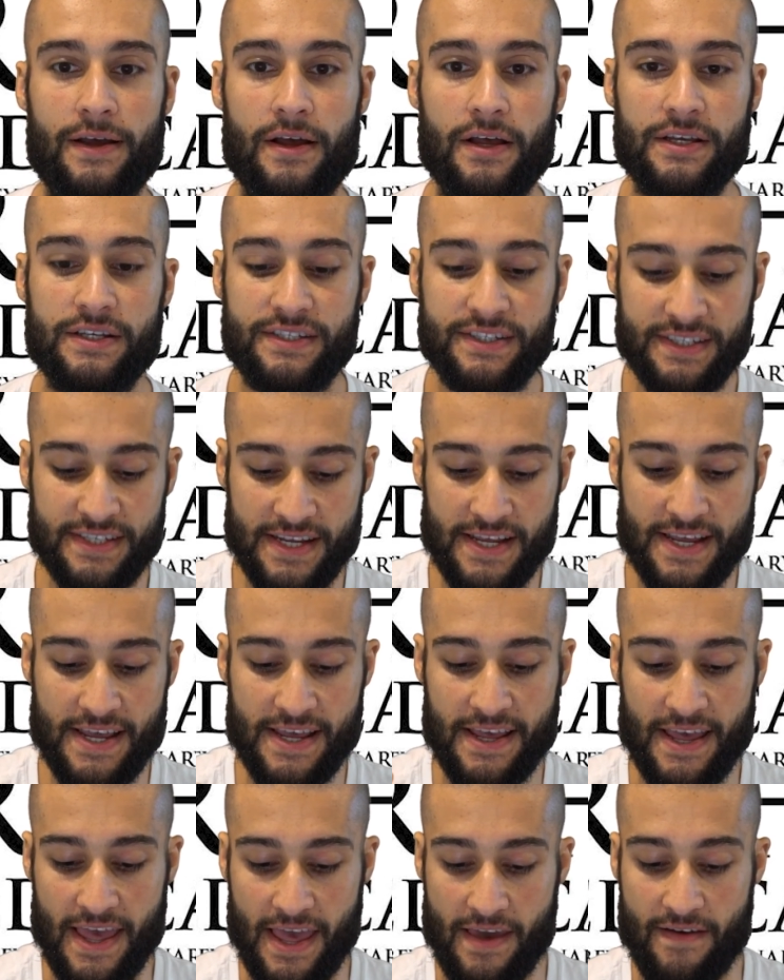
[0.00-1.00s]

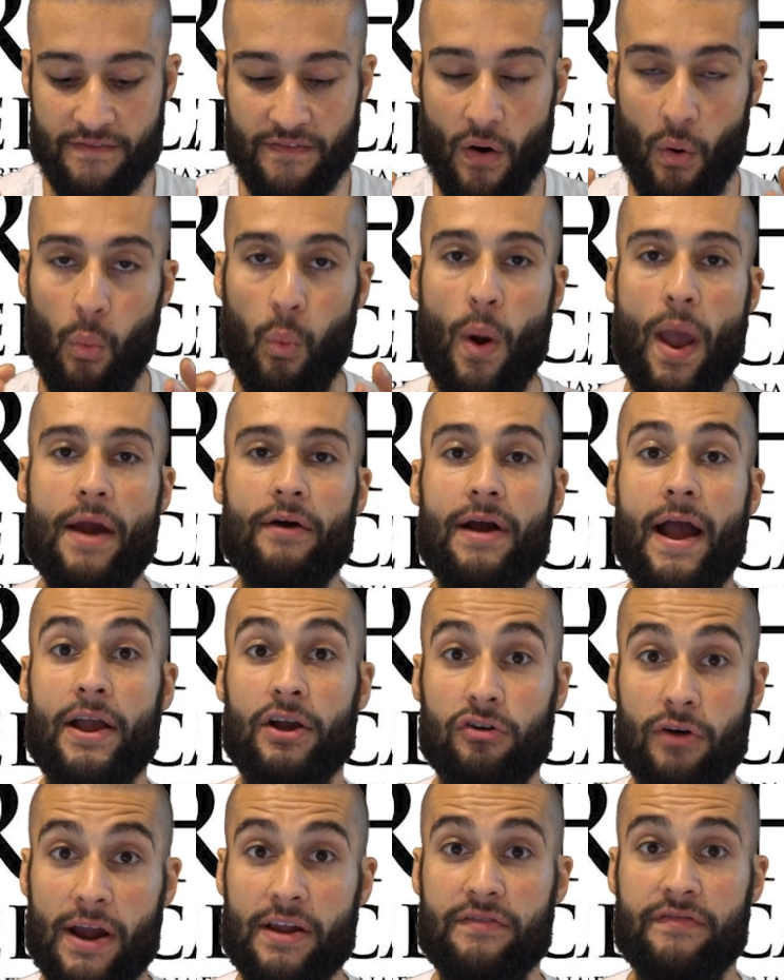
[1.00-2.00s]
seeing if we're a
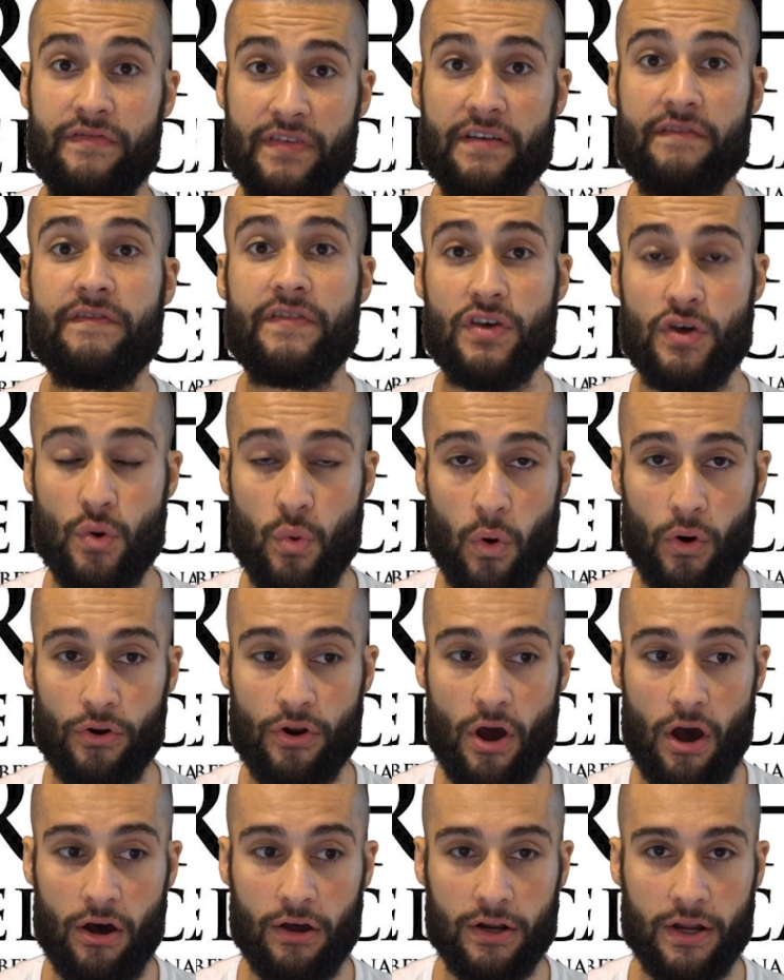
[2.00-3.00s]
great fit for you or
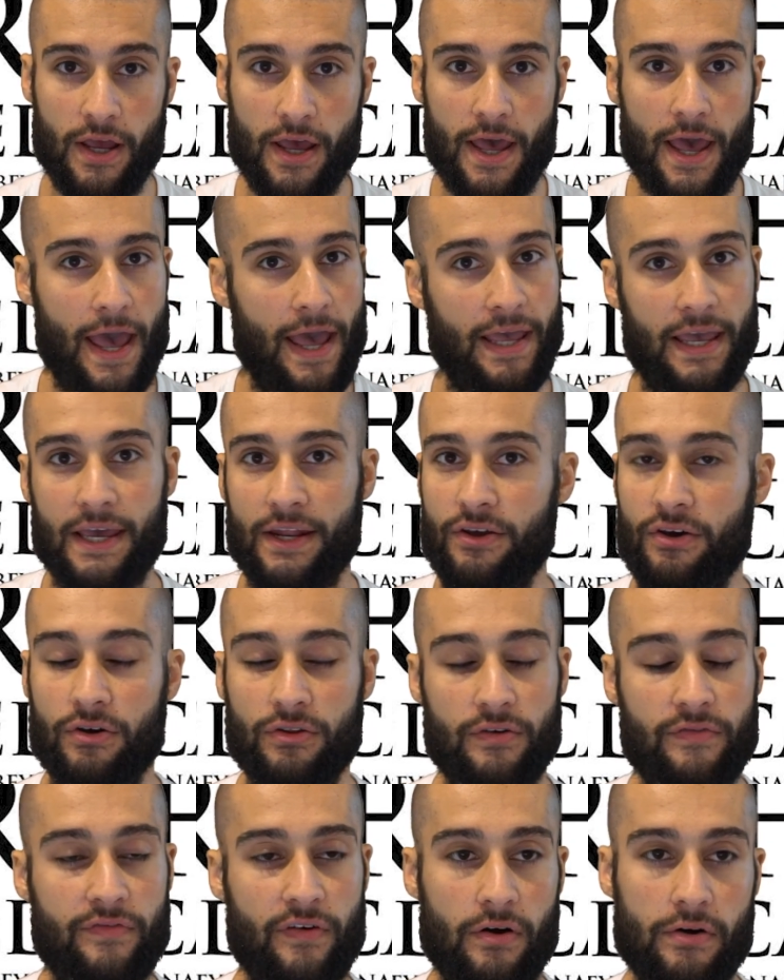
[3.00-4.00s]
not, and getting on
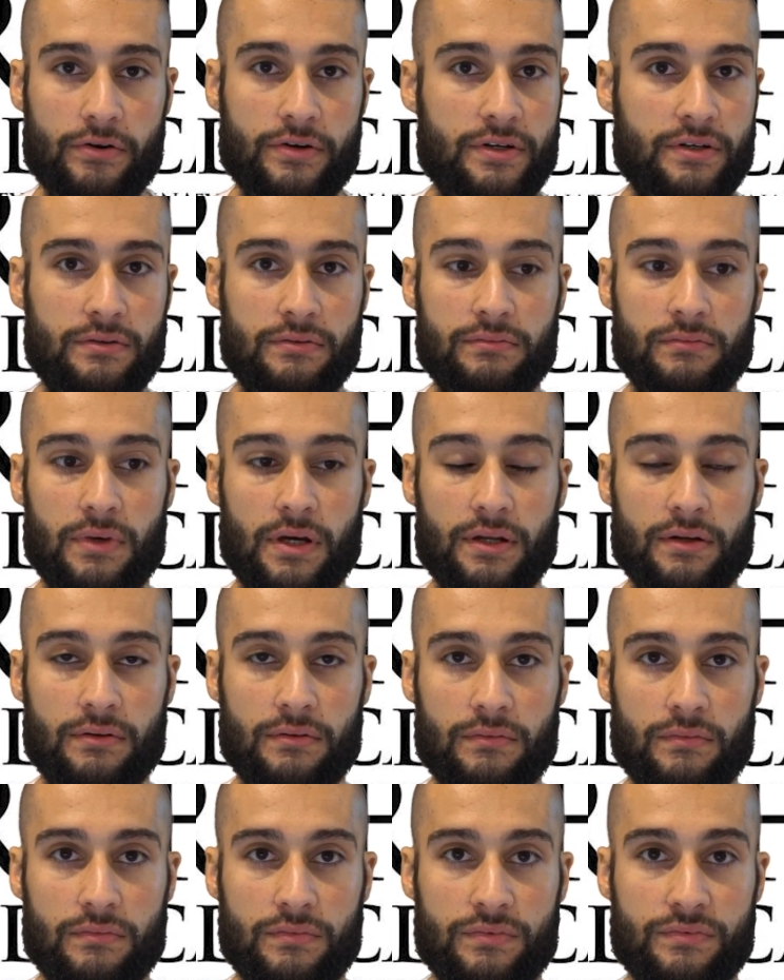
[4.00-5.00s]
the phone and
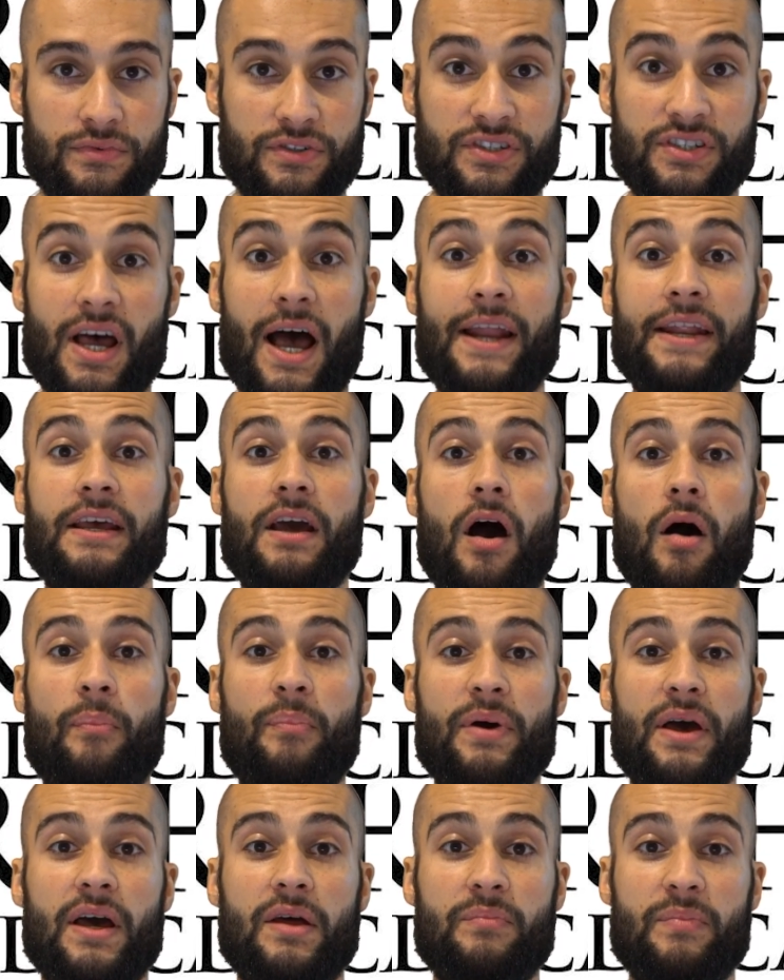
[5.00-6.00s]
signing up
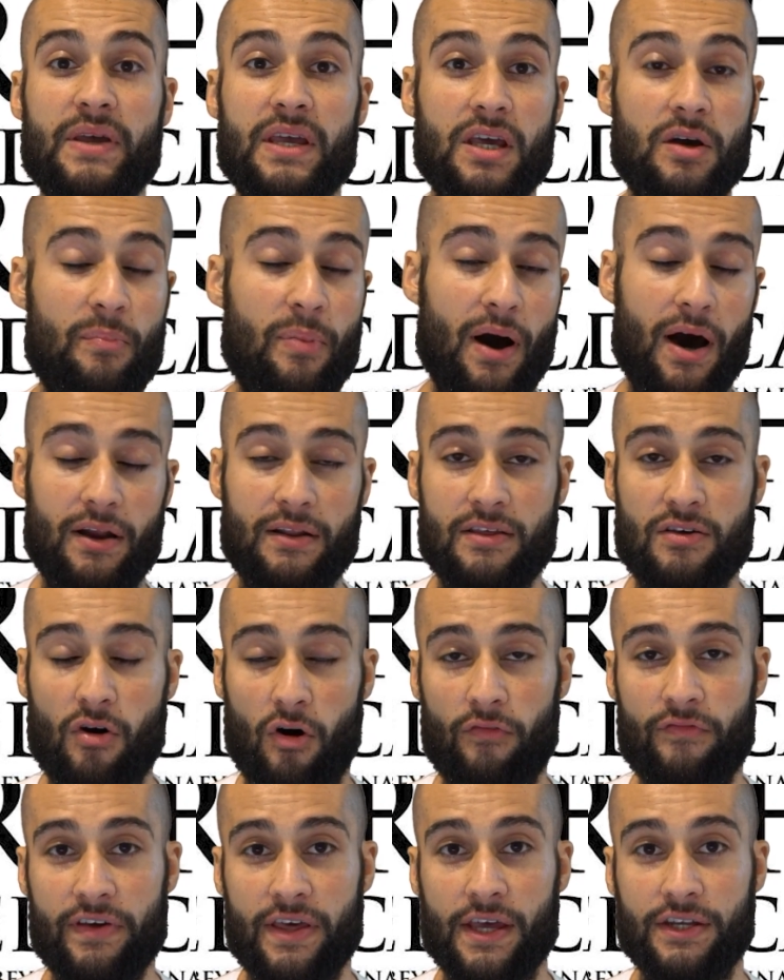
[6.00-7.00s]
and being a part of the
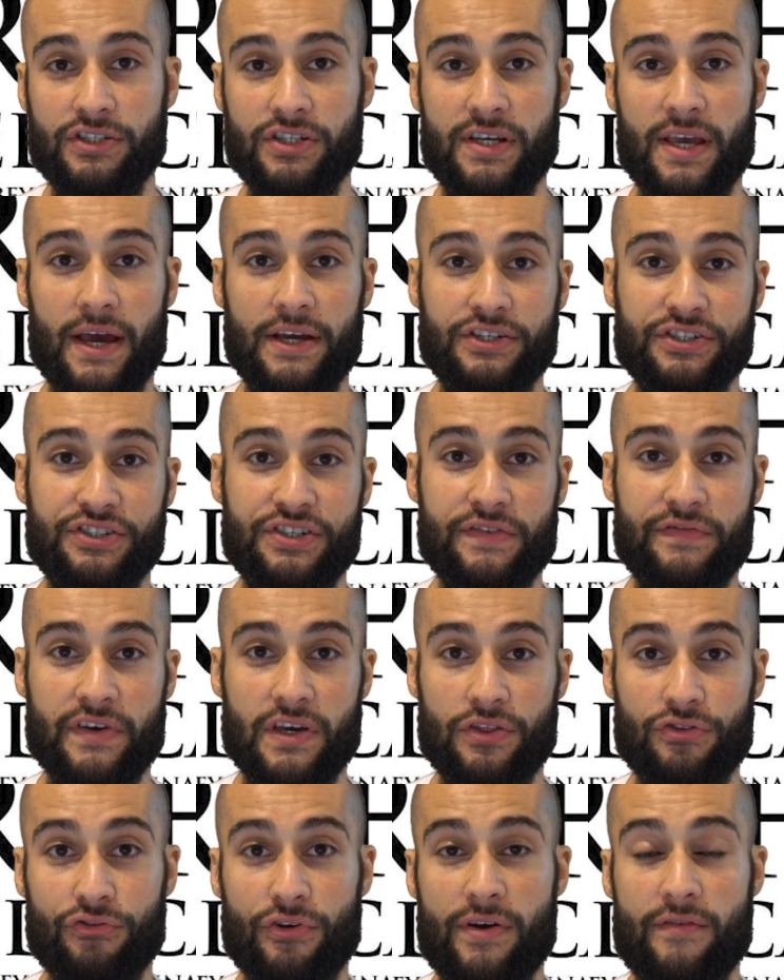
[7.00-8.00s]
Orphic Education
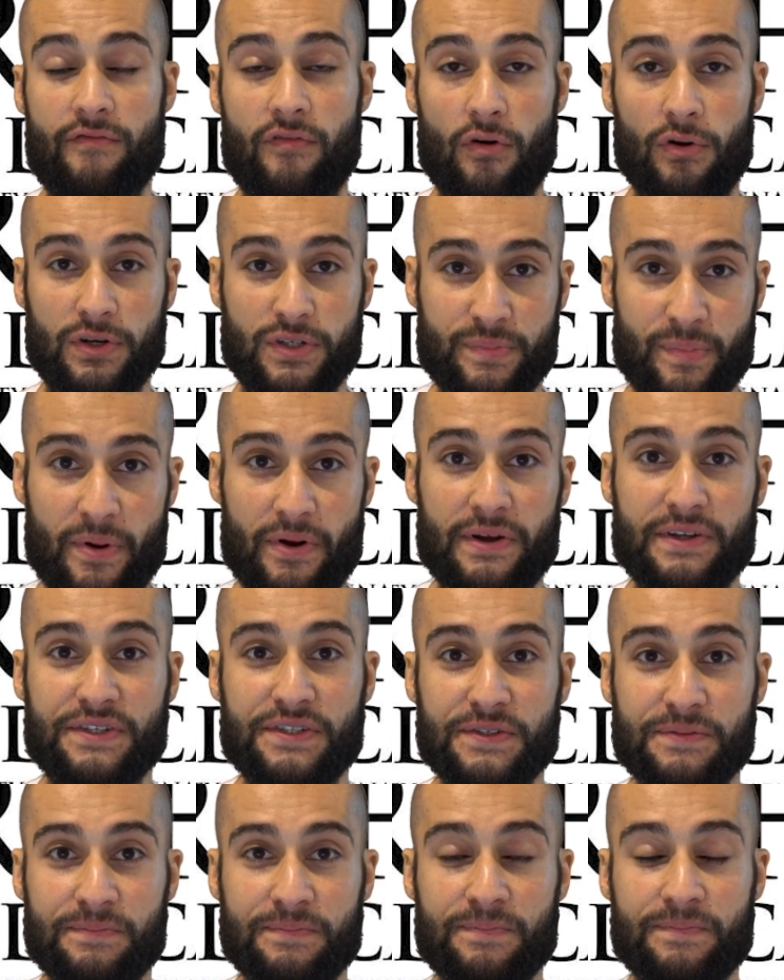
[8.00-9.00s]
Certificate 3 and 4 experience.